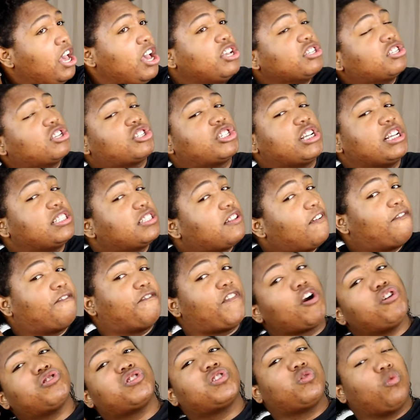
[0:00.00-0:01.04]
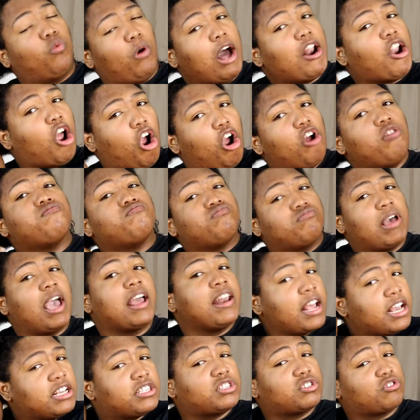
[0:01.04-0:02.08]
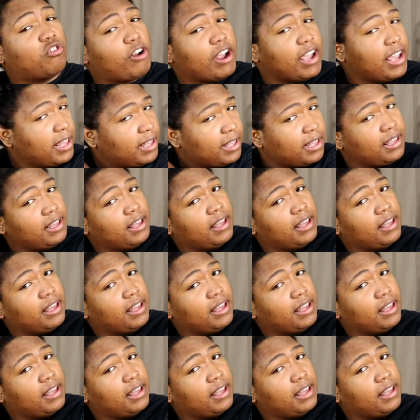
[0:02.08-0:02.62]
So, she's the first winner in history